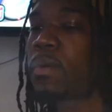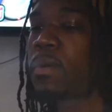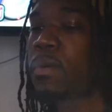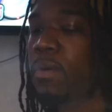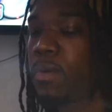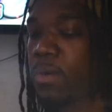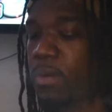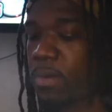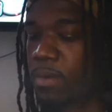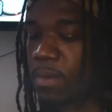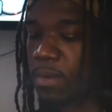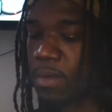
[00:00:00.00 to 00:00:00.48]

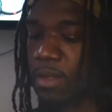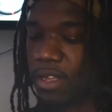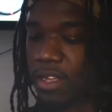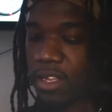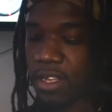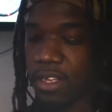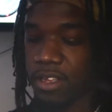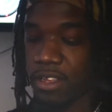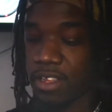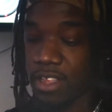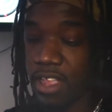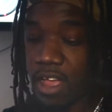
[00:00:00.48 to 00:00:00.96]
long time. So
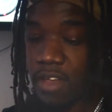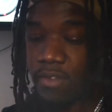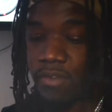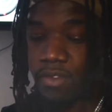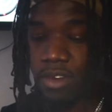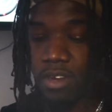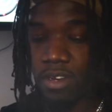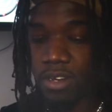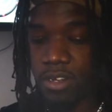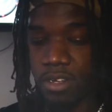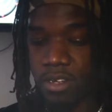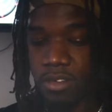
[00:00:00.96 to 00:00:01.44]
this a
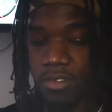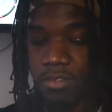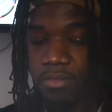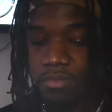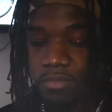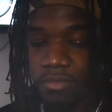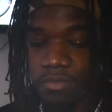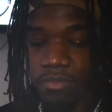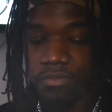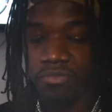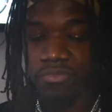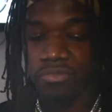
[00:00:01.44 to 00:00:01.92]
long time
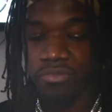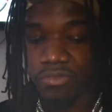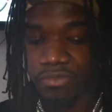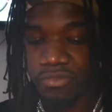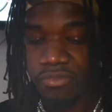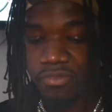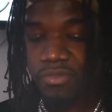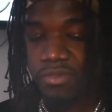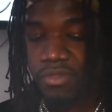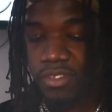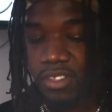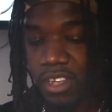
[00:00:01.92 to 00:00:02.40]
coming right
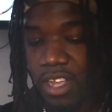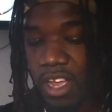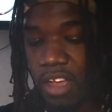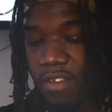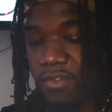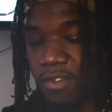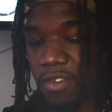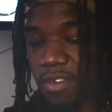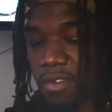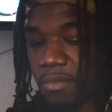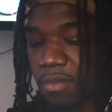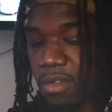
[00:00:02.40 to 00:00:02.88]
here.
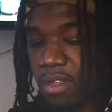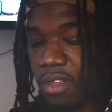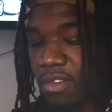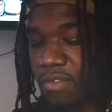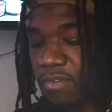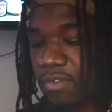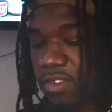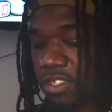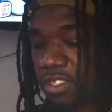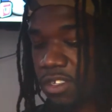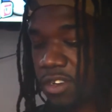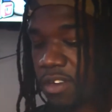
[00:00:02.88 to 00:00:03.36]
Definitely. See
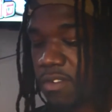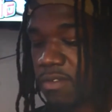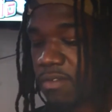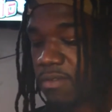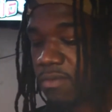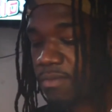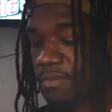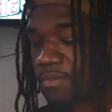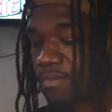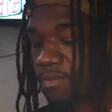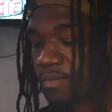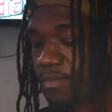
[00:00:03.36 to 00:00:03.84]
what I'm sure. saying?